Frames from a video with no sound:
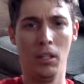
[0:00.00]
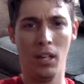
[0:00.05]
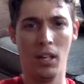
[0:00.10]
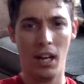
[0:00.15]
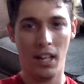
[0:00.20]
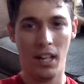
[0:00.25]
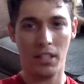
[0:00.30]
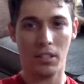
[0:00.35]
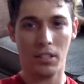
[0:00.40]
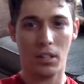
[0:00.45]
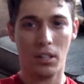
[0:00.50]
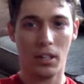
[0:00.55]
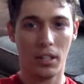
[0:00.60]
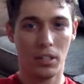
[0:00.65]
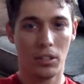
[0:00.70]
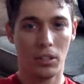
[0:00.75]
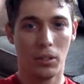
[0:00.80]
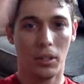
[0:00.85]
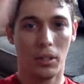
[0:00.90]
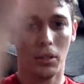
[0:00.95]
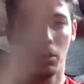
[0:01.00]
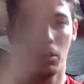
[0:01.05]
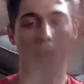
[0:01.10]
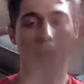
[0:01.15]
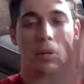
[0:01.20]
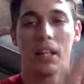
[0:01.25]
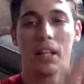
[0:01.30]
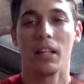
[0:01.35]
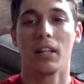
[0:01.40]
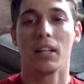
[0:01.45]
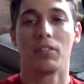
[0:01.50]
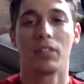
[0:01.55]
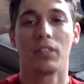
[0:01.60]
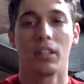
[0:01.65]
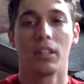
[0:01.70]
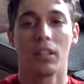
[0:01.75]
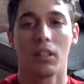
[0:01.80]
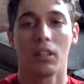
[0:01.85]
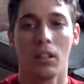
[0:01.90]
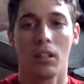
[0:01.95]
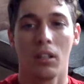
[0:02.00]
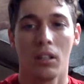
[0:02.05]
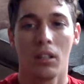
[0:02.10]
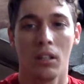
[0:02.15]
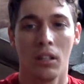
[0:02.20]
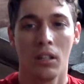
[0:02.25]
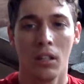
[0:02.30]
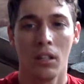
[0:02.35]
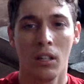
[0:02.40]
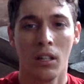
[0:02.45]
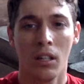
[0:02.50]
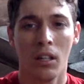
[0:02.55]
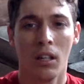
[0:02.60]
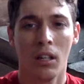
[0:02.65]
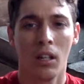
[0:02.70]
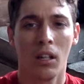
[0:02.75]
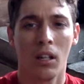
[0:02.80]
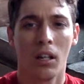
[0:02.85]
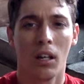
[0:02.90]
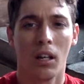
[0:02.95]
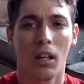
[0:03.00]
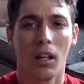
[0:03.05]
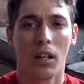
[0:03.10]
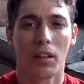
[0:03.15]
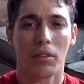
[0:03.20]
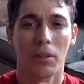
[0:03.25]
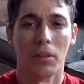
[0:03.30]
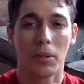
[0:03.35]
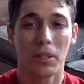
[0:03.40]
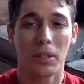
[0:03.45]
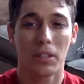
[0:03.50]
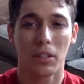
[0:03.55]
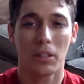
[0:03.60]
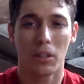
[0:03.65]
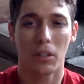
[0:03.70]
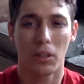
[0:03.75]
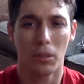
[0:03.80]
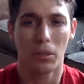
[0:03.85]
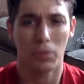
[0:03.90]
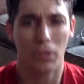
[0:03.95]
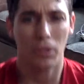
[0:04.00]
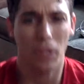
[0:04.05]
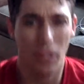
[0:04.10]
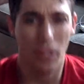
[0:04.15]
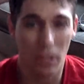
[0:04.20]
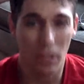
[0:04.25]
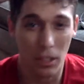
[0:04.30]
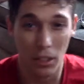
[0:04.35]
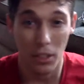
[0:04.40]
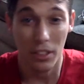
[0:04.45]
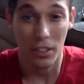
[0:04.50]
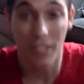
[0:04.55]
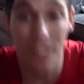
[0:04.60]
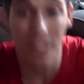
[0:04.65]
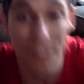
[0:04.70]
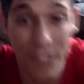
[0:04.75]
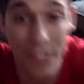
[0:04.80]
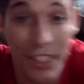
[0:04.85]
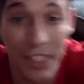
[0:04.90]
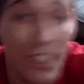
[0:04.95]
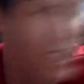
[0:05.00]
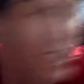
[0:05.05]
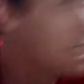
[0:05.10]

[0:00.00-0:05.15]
I started doing weightlifting 3 weeks ago, and I'm starting to notice a difference.